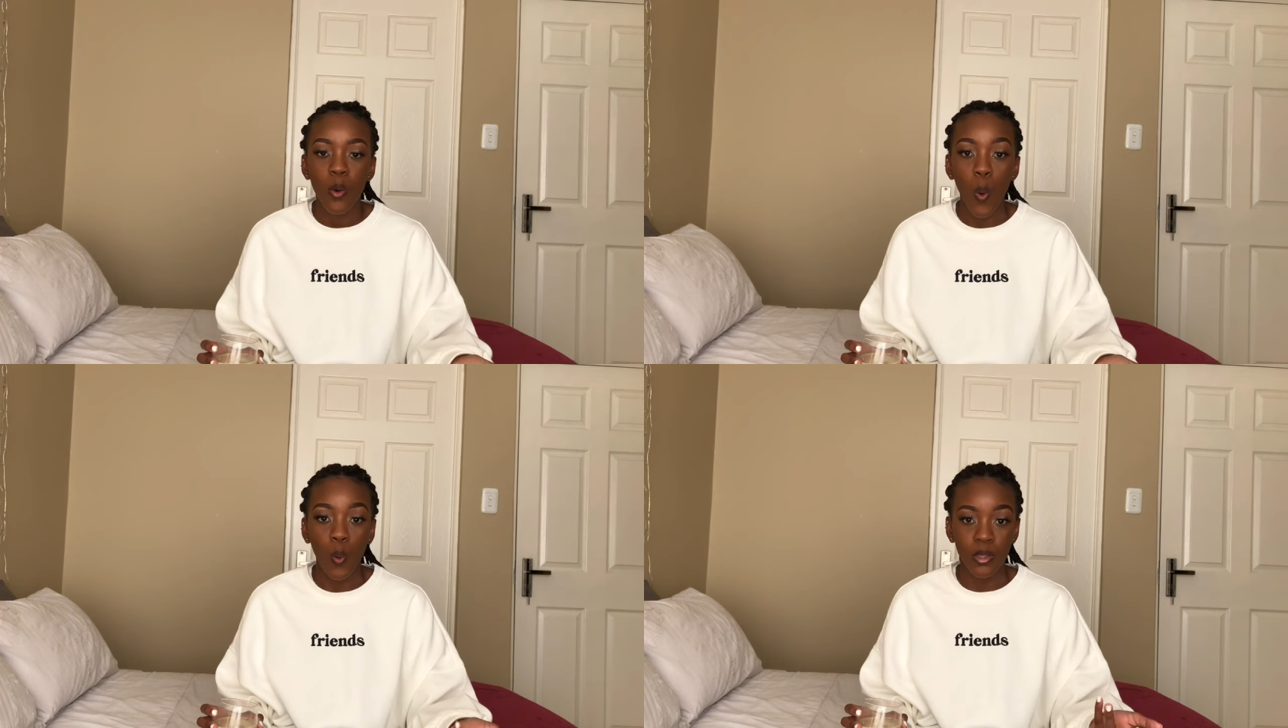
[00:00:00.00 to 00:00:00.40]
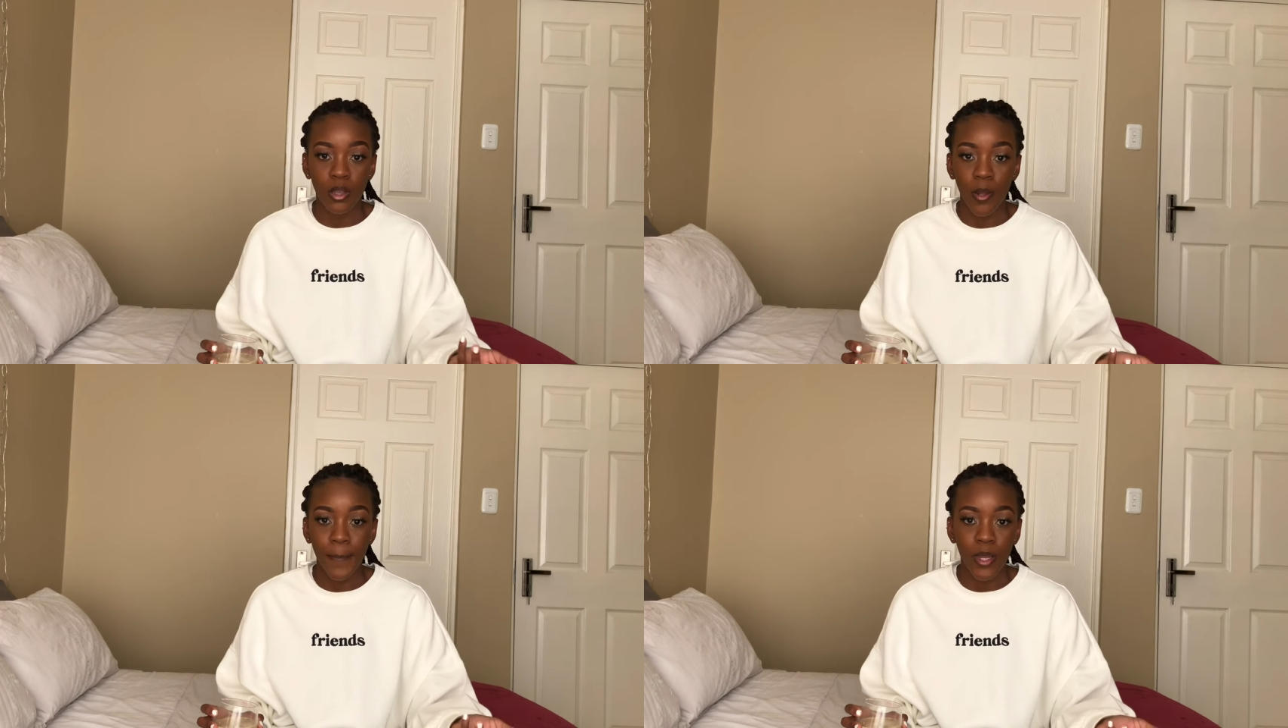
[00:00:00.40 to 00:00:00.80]
older
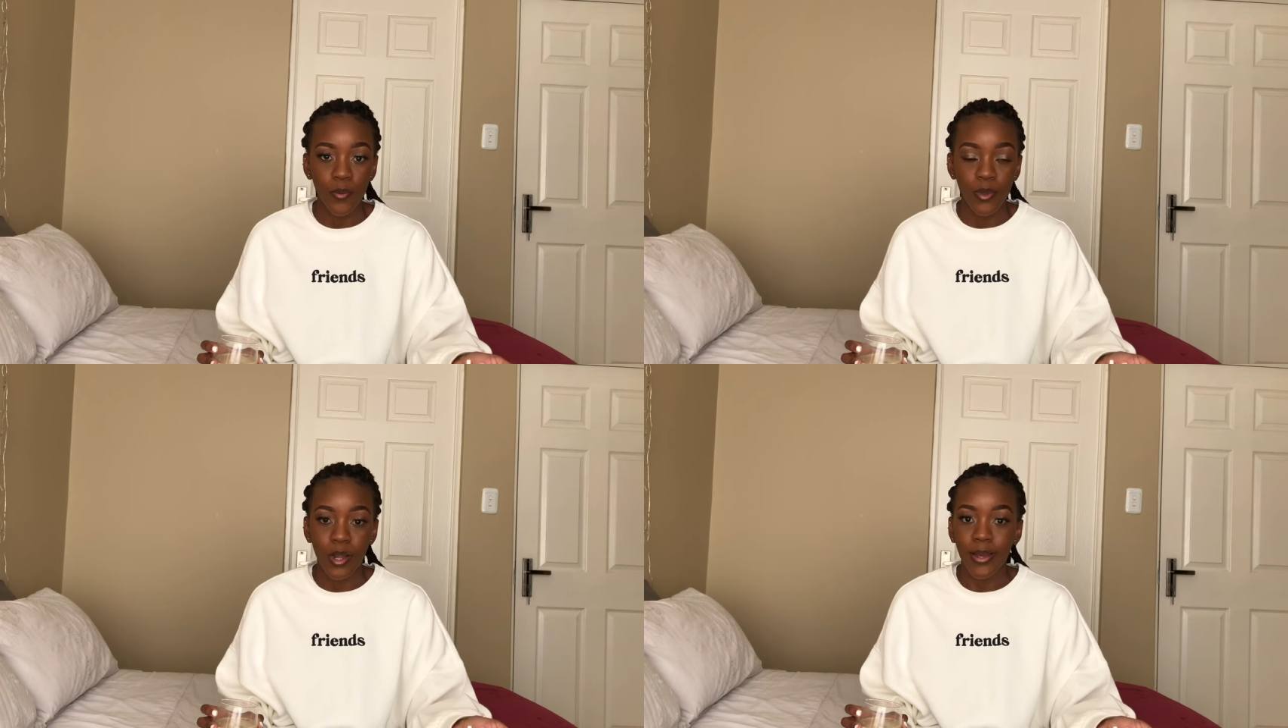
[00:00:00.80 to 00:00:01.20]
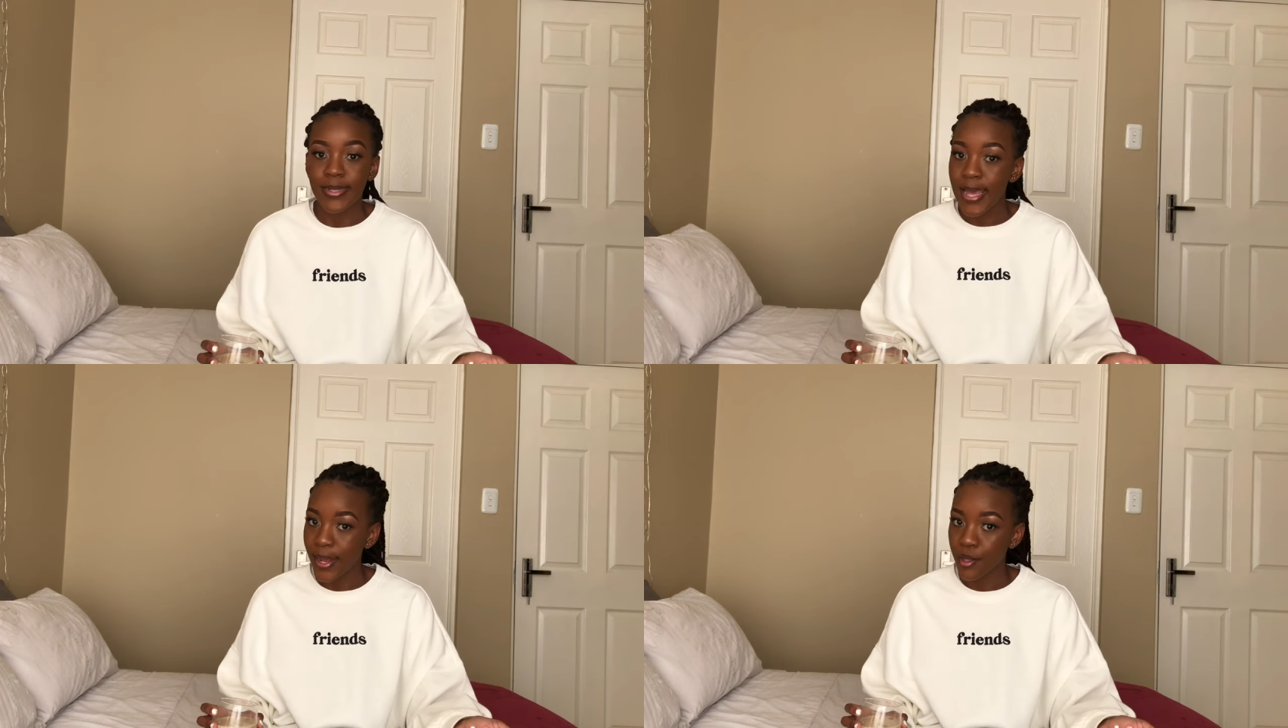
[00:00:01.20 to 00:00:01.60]
than me with
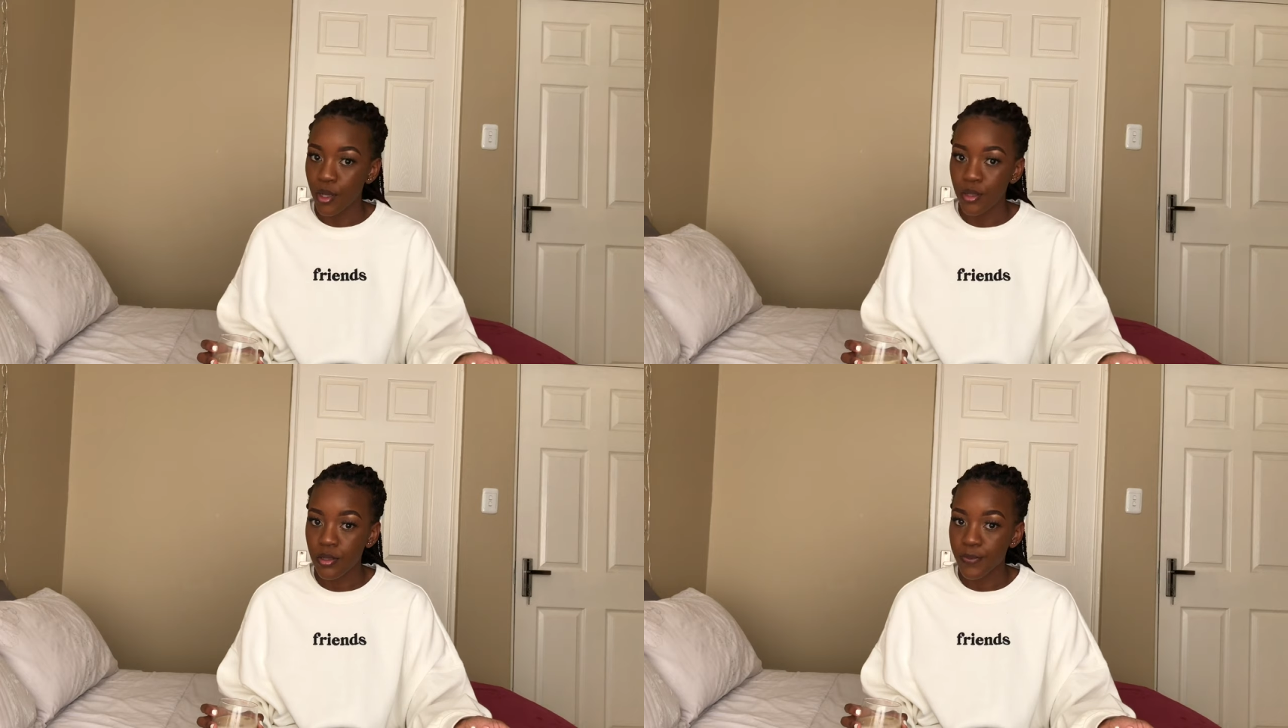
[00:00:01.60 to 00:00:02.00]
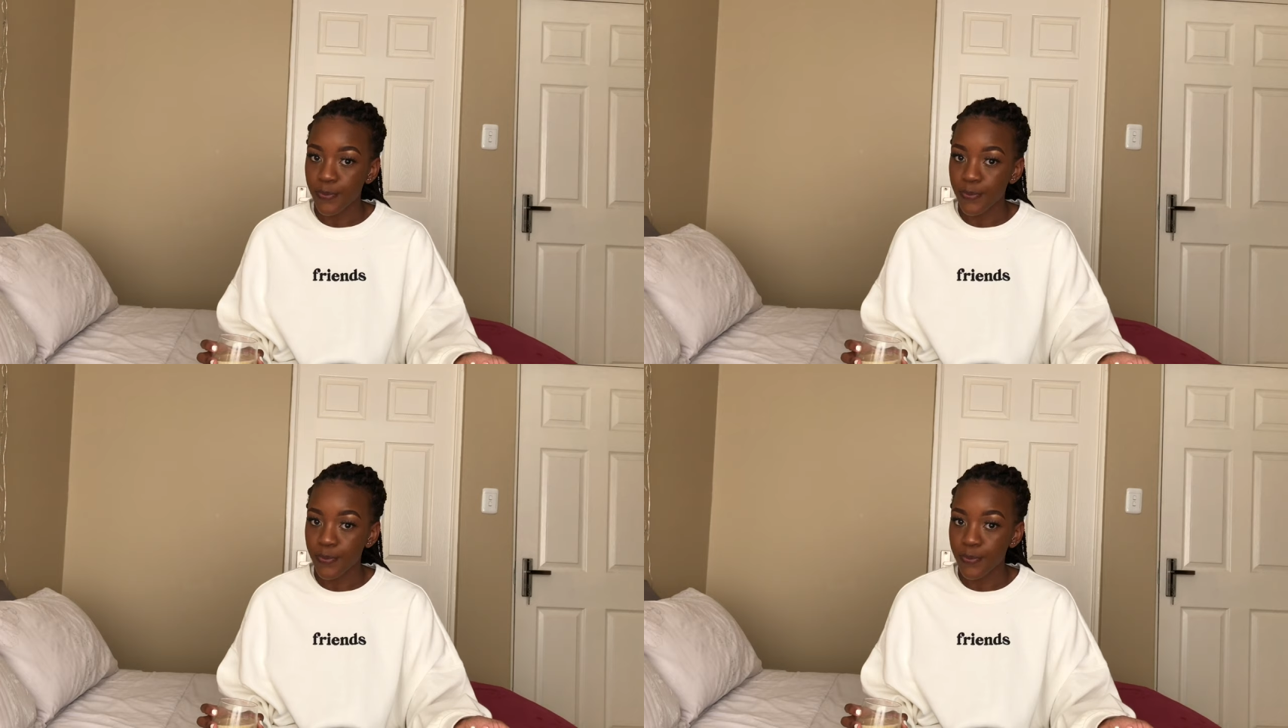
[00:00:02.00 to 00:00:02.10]
10 years,